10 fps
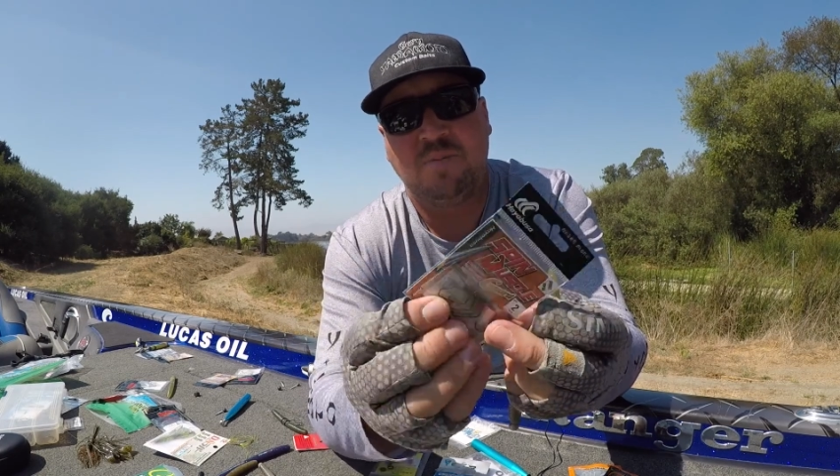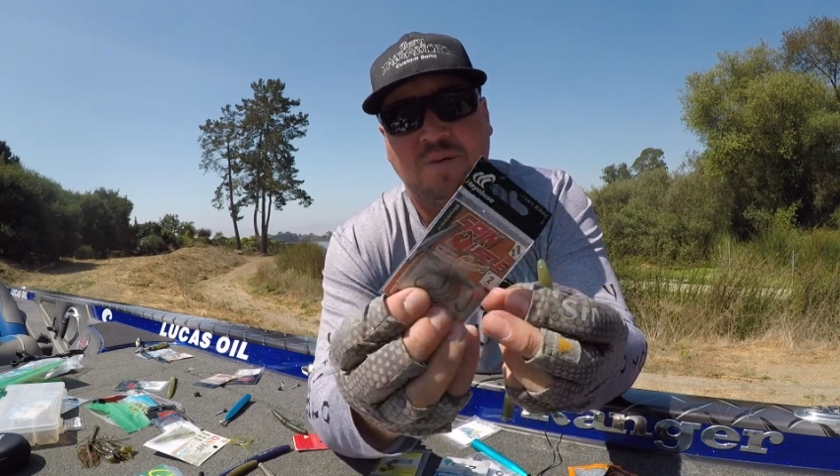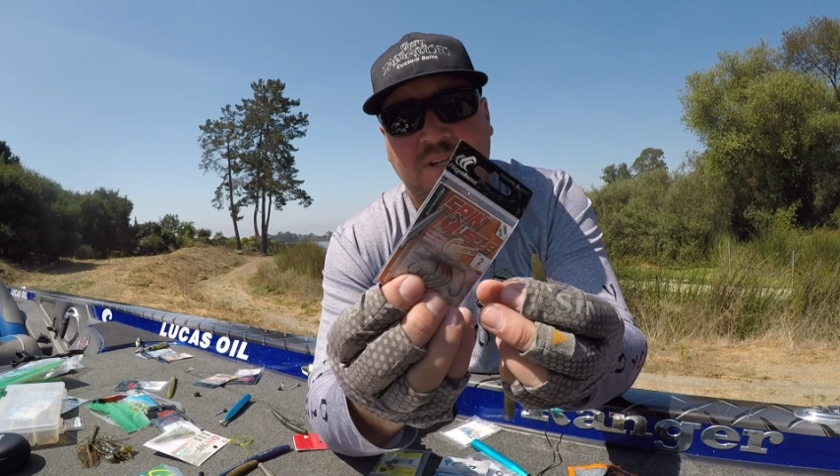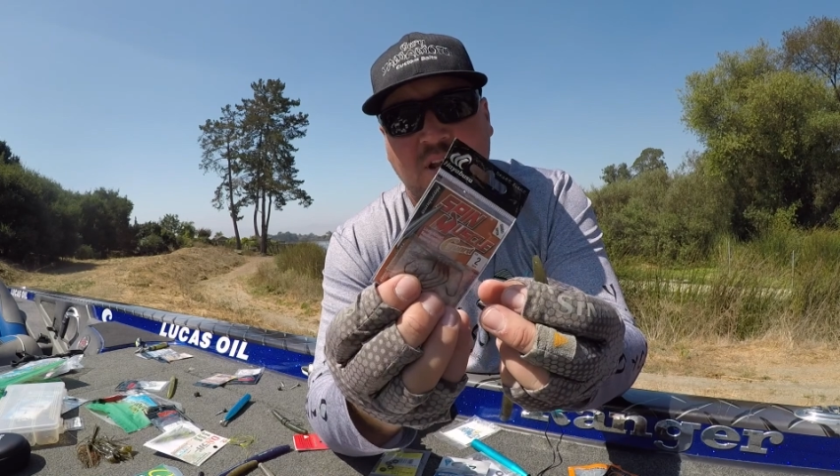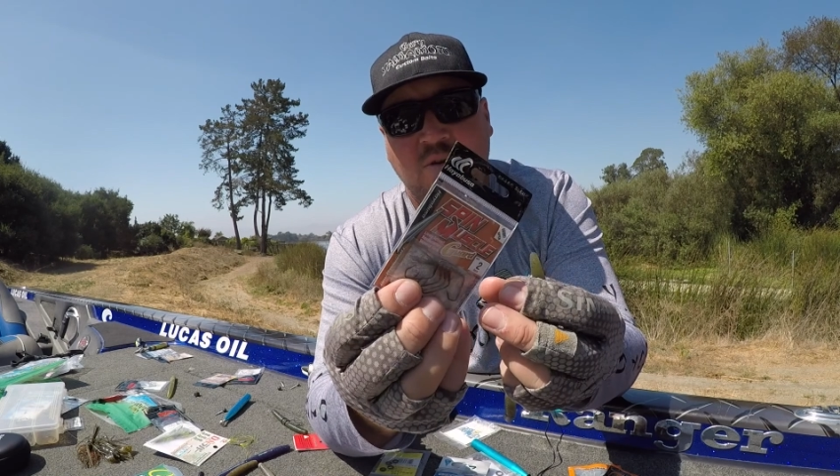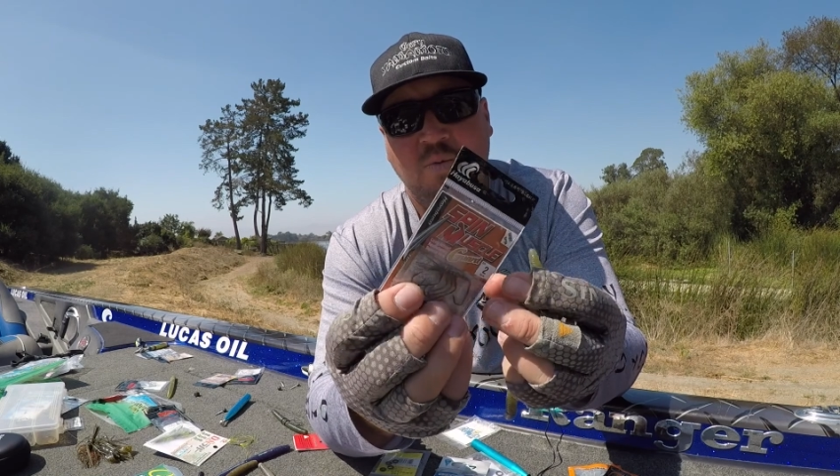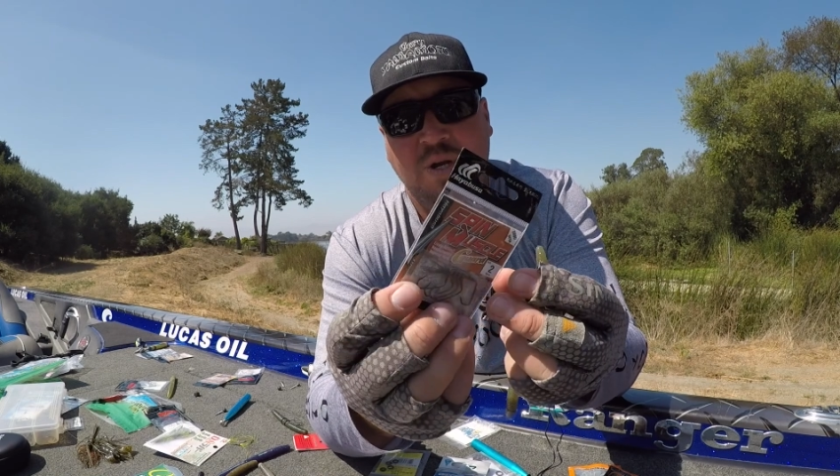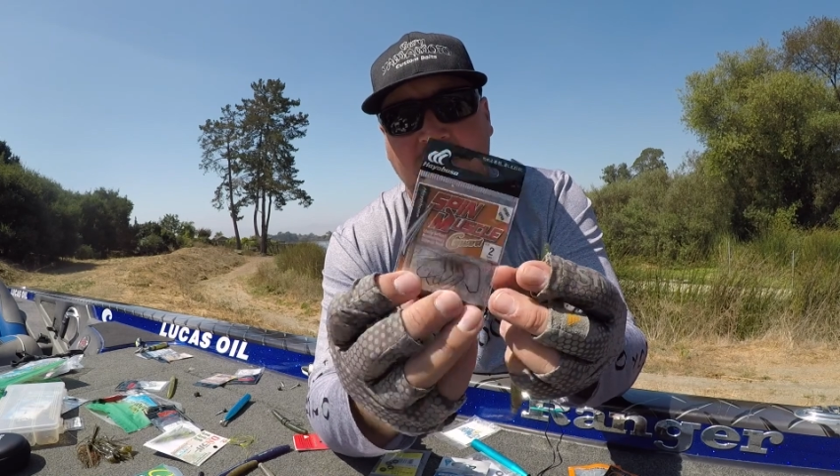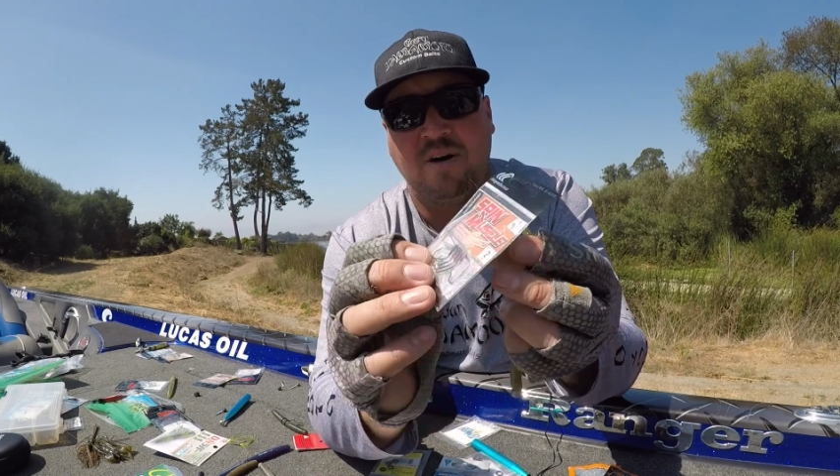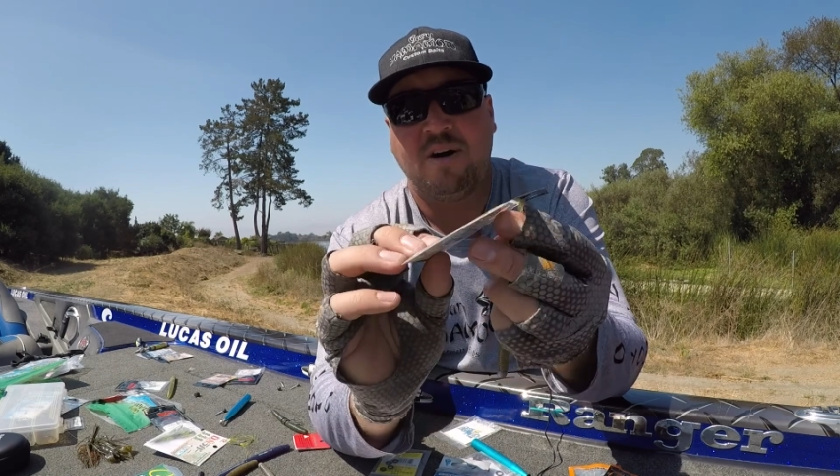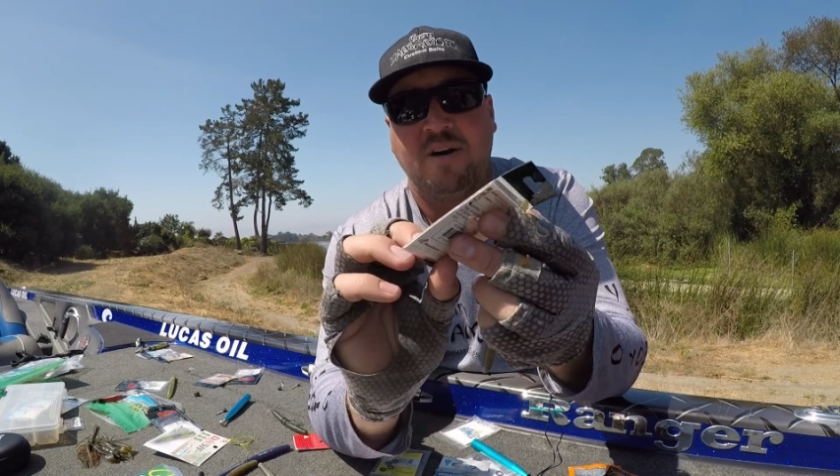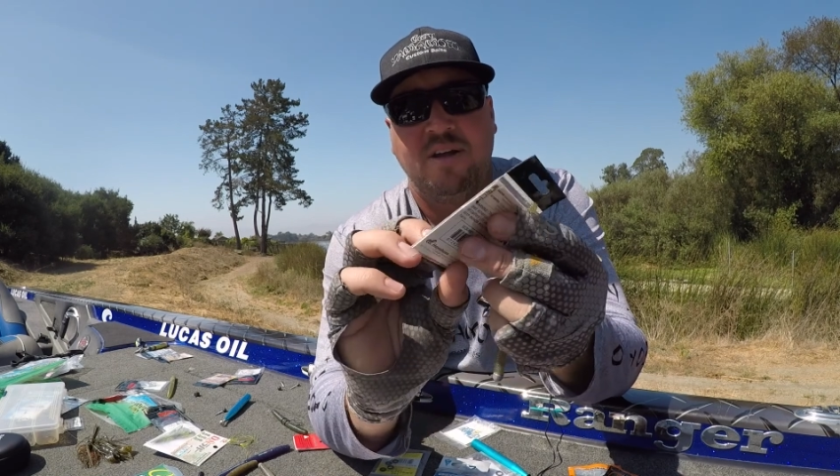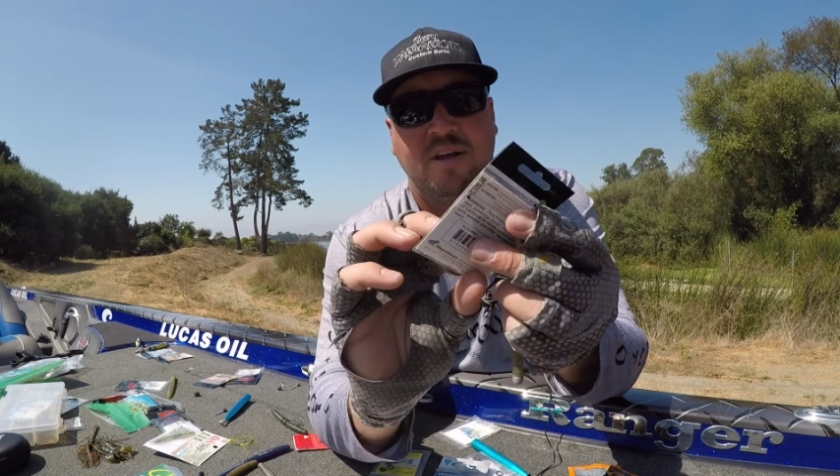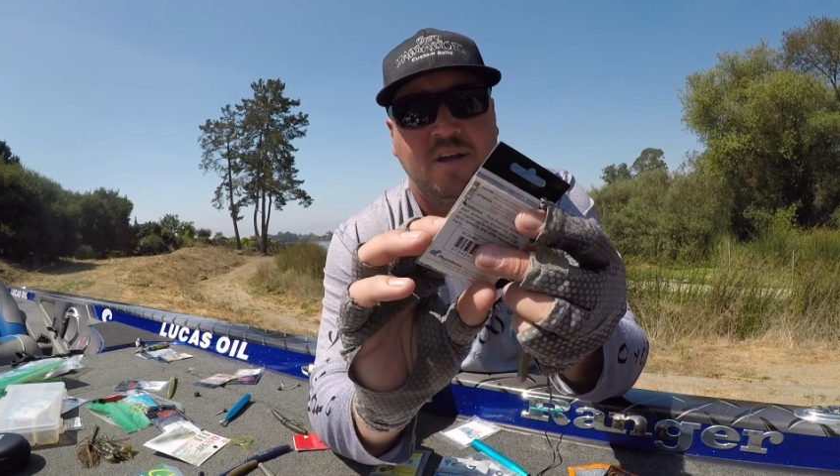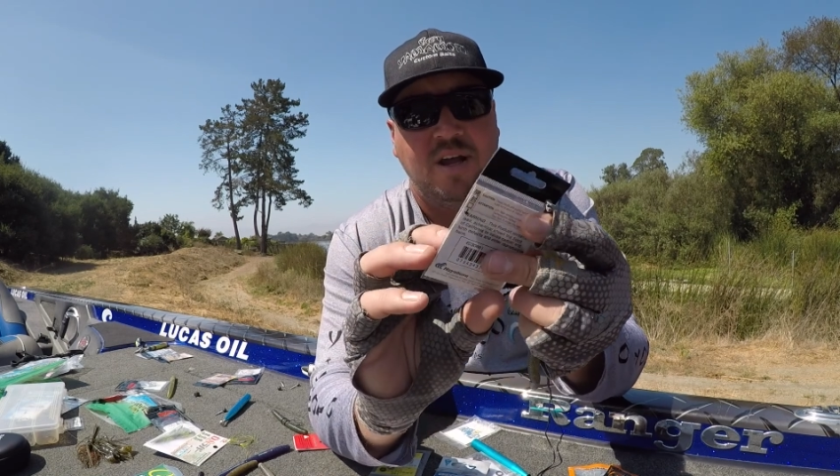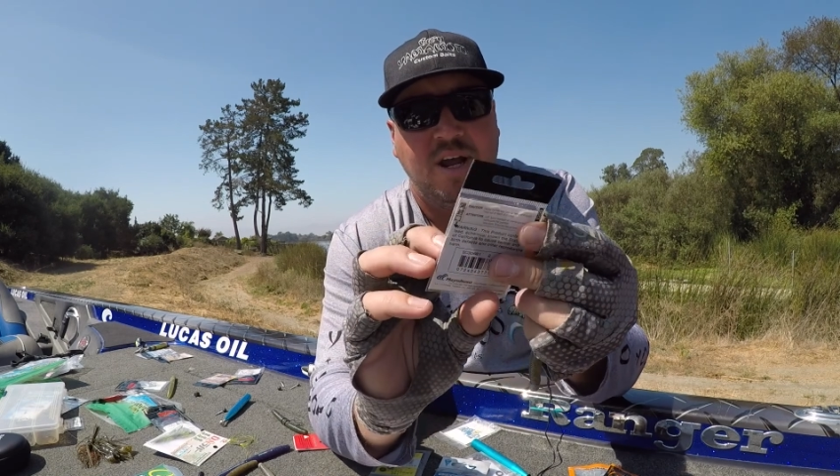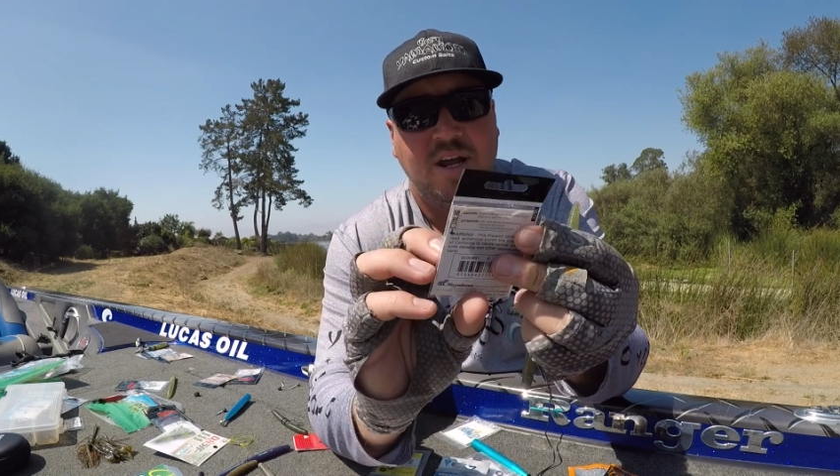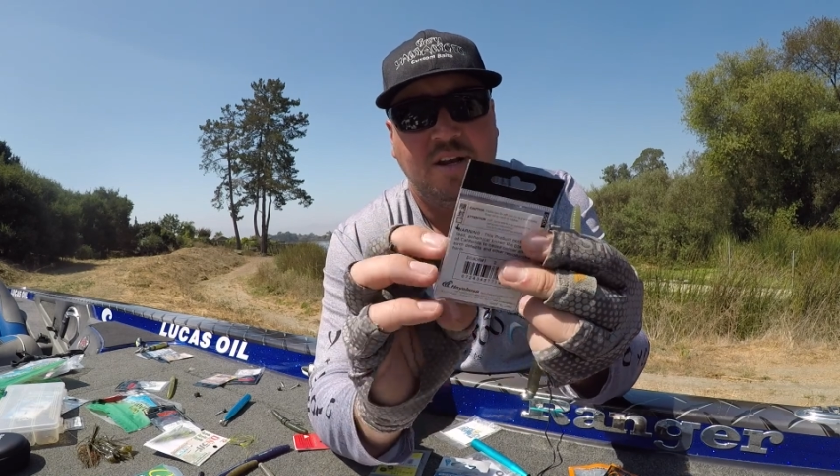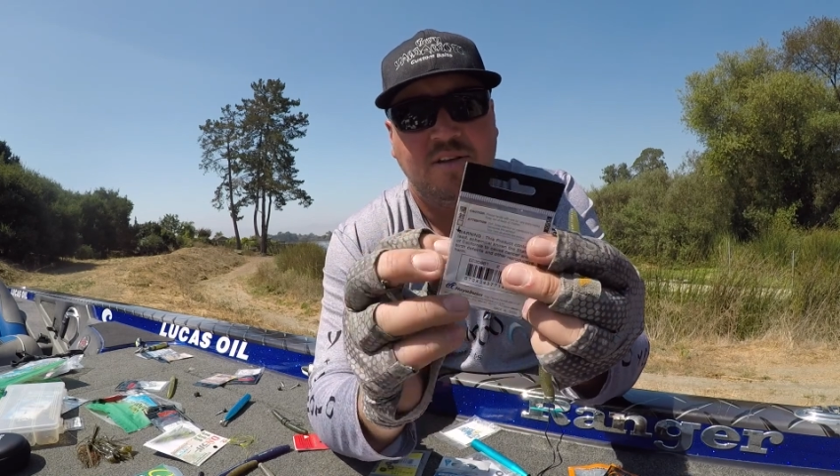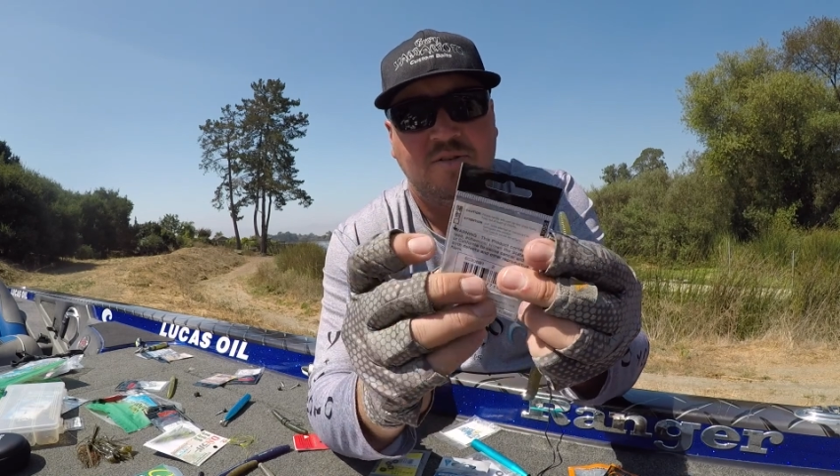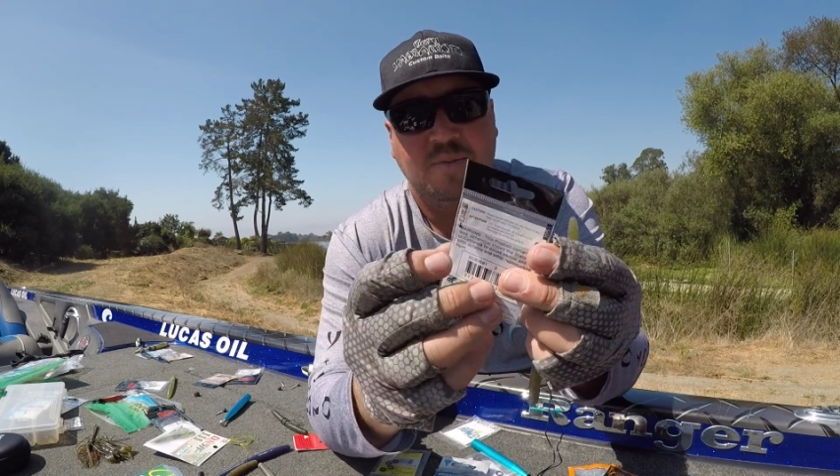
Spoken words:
but it's got a little weed guard. And these are